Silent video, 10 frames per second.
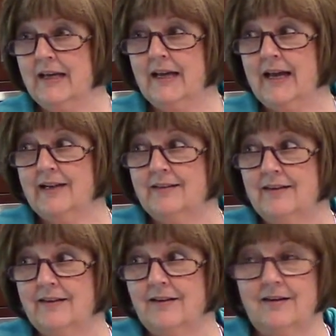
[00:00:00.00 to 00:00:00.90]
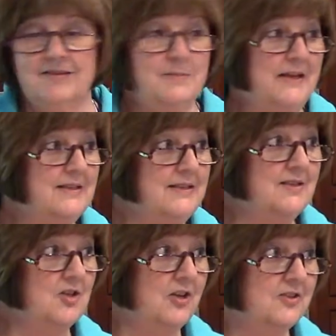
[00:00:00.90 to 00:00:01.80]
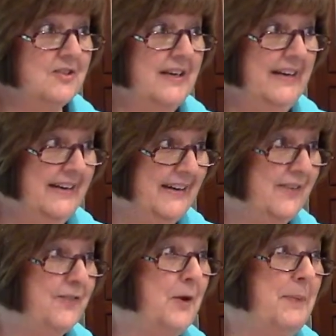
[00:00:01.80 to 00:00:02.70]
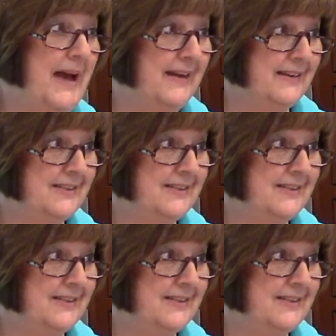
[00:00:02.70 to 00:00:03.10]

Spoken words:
And I think it costs about $6 for a package.